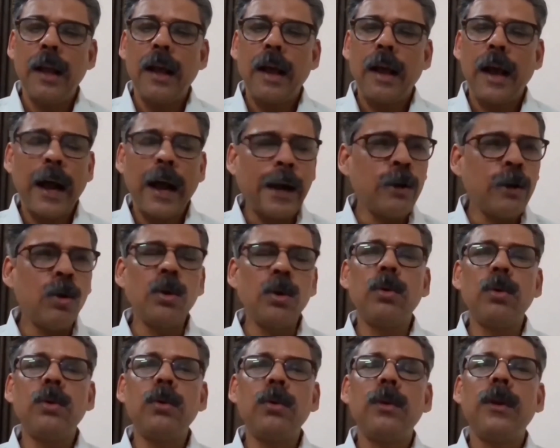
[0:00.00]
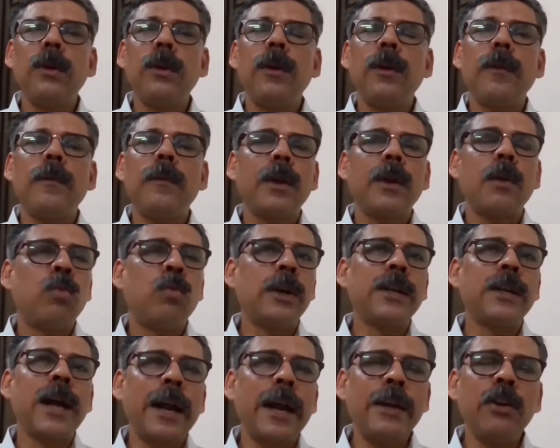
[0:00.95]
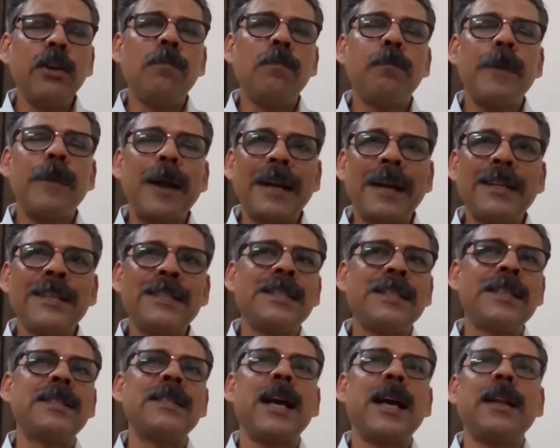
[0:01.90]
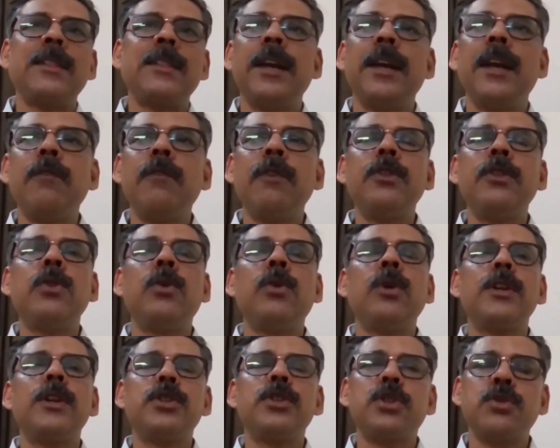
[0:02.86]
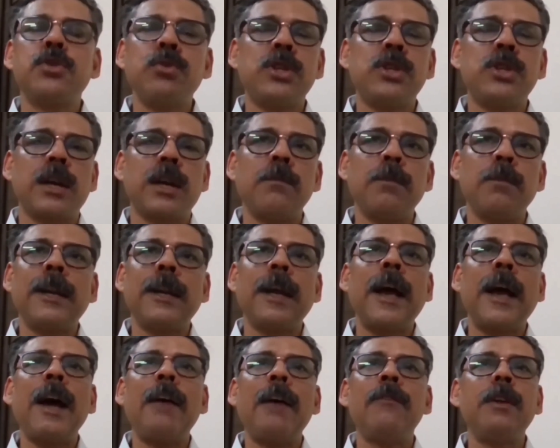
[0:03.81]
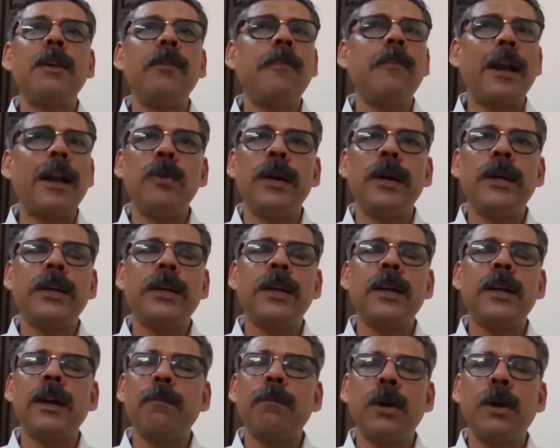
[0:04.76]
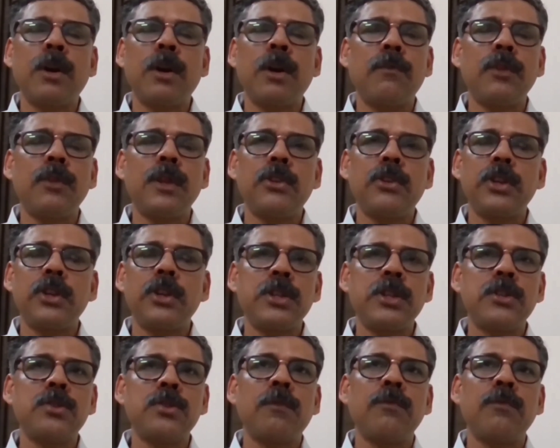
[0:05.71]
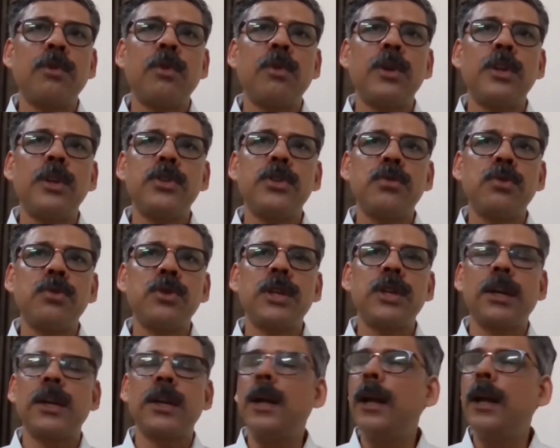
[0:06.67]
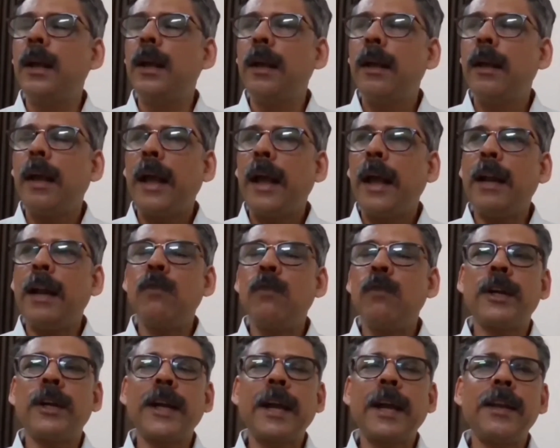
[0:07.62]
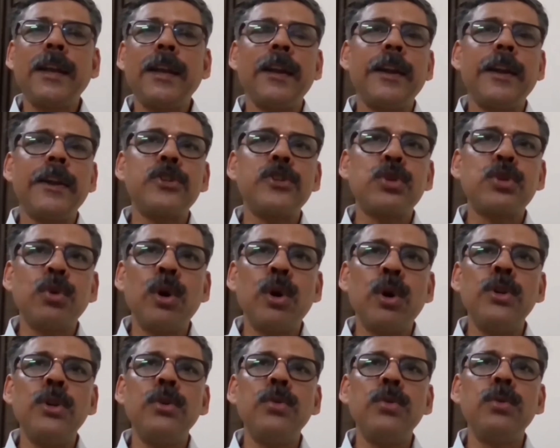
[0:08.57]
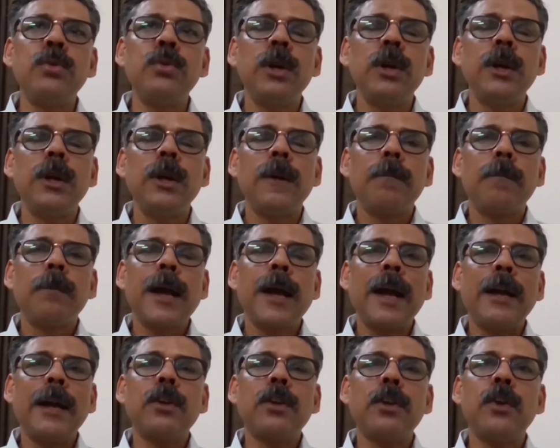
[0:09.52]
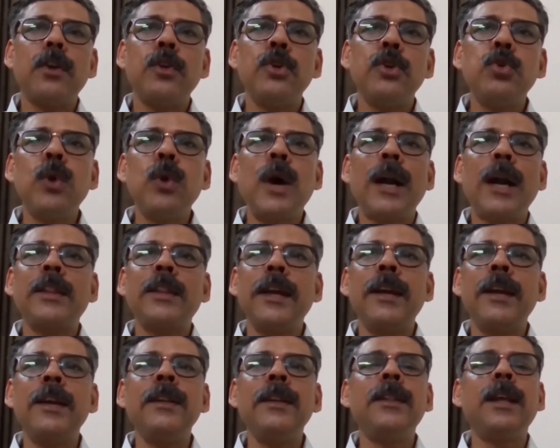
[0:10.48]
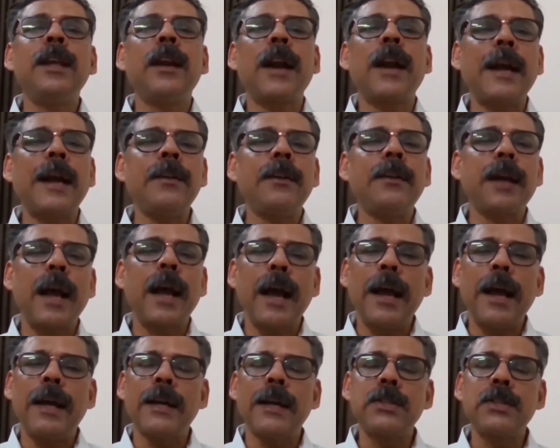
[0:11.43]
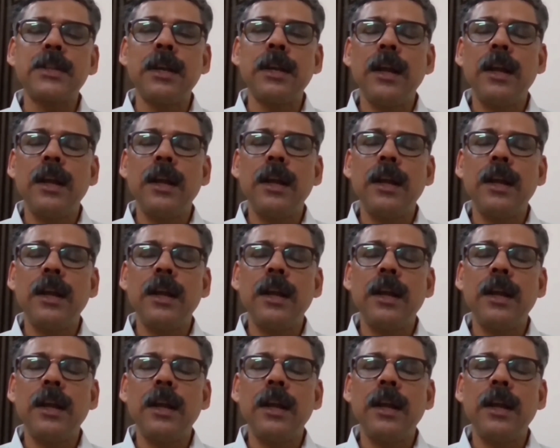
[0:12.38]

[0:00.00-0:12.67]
I don't know what kind of practices are there with your institution, but I have evaluated number of the thesis of your institution. And what I can assure you that you are there in the right hands.